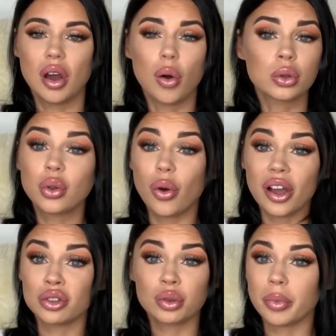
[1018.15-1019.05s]
although
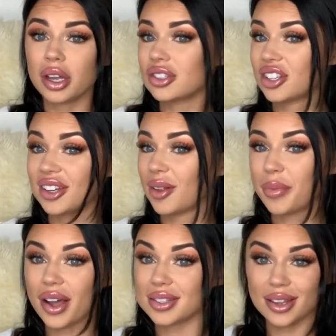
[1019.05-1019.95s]
I don't mind Chanel
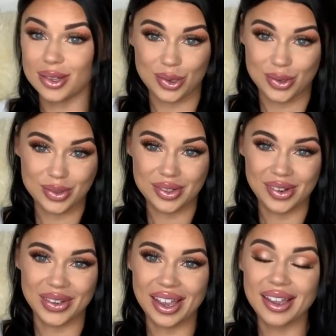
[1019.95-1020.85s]
bags at all,
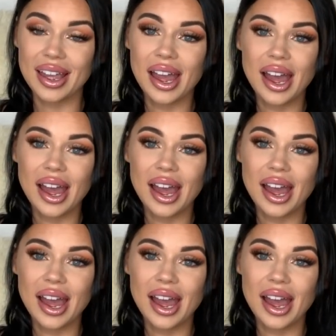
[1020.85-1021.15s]
okay?